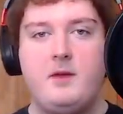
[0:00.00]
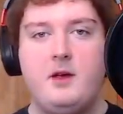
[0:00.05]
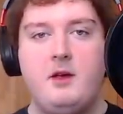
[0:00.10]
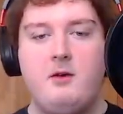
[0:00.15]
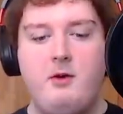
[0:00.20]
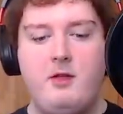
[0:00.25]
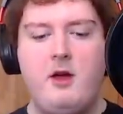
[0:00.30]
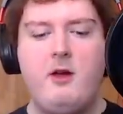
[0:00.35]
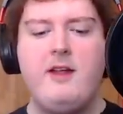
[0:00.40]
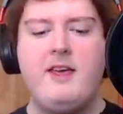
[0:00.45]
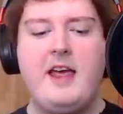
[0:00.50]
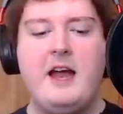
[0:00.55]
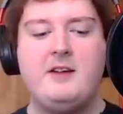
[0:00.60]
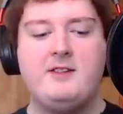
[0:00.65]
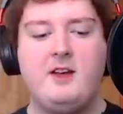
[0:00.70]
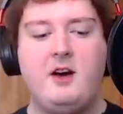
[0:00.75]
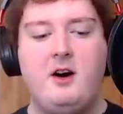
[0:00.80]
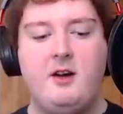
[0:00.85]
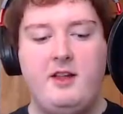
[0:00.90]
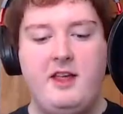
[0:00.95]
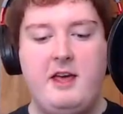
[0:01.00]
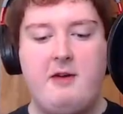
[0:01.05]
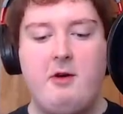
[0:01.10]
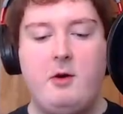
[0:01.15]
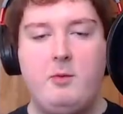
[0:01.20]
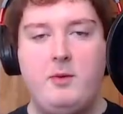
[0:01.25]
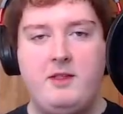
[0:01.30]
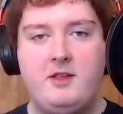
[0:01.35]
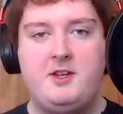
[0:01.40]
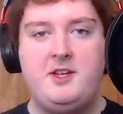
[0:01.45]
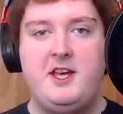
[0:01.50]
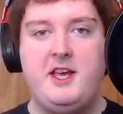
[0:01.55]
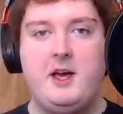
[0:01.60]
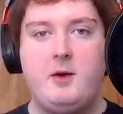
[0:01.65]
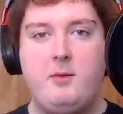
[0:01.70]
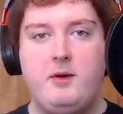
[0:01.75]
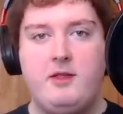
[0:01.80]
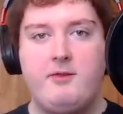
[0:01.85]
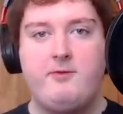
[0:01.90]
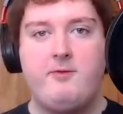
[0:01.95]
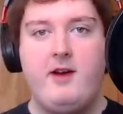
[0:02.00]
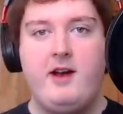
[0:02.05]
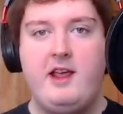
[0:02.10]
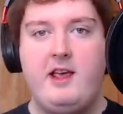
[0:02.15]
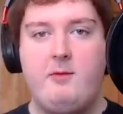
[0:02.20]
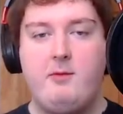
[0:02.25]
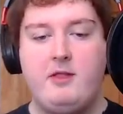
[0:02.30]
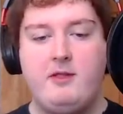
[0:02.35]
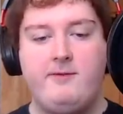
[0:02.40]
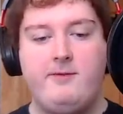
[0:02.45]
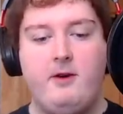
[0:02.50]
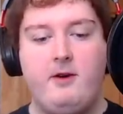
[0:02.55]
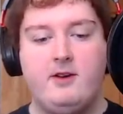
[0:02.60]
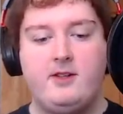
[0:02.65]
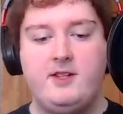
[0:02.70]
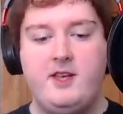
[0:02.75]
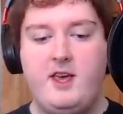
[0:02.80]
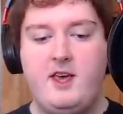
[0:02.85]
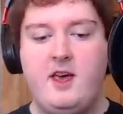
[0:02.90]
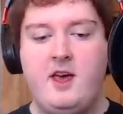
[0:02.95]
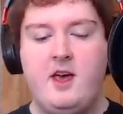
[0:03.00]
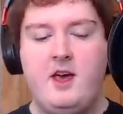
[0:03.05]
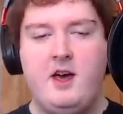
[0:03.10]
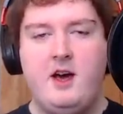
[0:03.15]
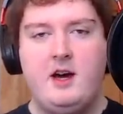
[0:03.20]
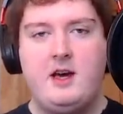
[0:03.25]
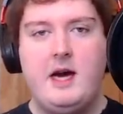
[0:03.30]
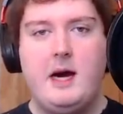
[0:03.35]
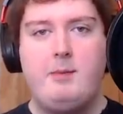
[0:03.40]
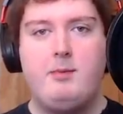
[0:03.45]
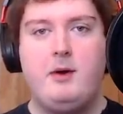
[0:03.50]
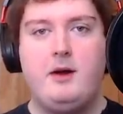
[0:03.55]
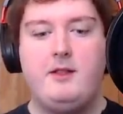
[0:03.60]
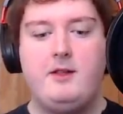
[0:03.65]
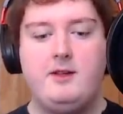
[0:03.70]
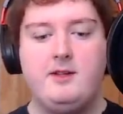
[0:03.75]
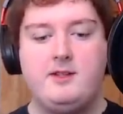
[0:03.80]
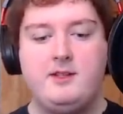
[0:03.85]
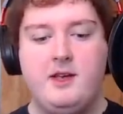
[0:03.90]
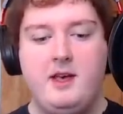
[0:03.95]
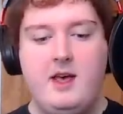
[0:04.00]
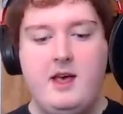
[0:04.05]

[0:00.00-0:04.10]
well, the only characters that aren't here are with a Chica, with a Freddy, with a Foxy, a couple others,